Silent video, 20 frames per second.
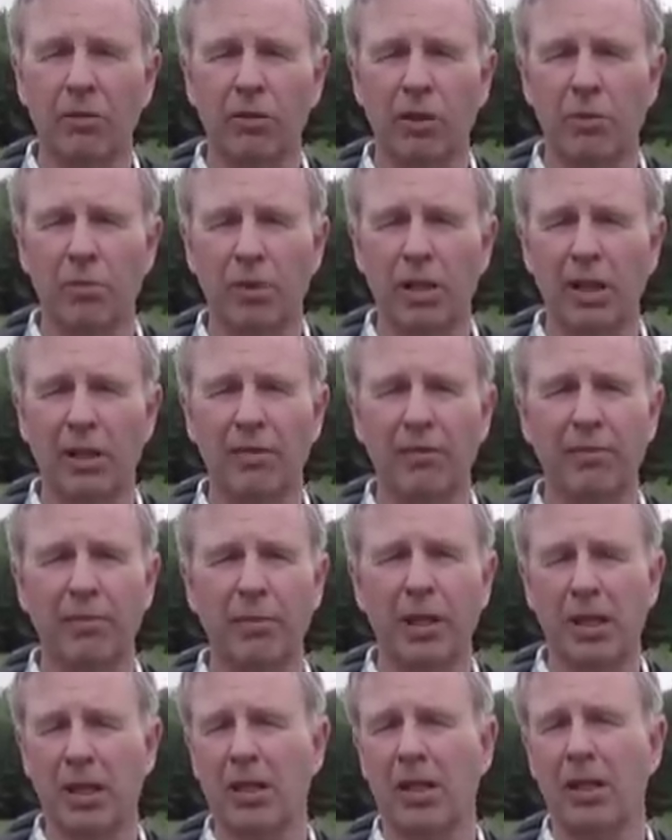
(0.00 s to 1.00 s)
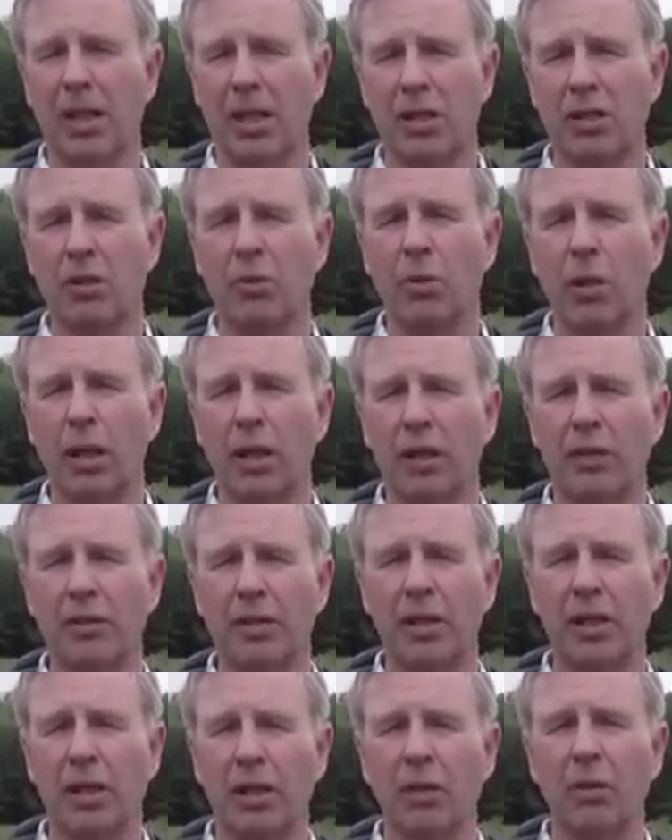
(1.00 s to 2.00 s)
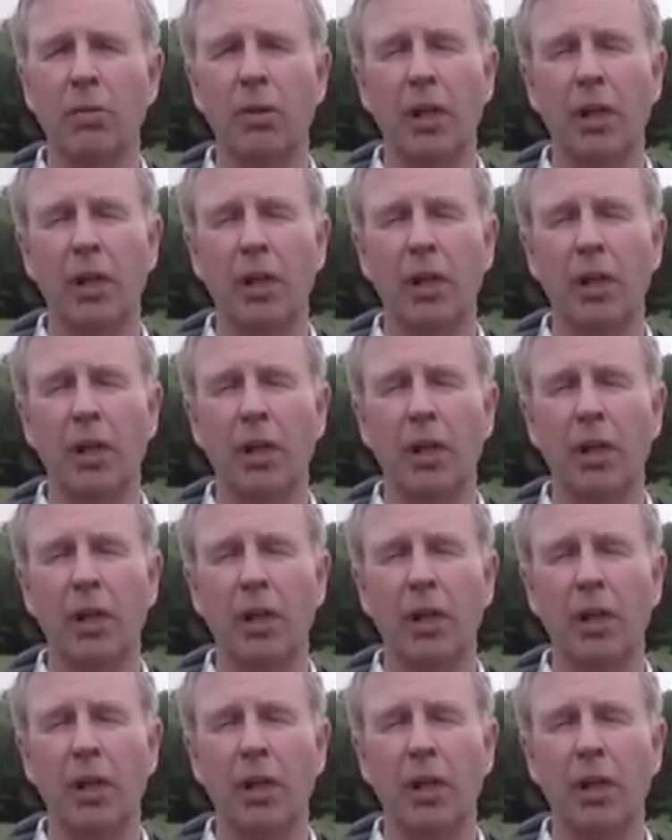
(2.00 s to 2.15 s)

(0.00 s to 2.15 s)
would be of much less quality and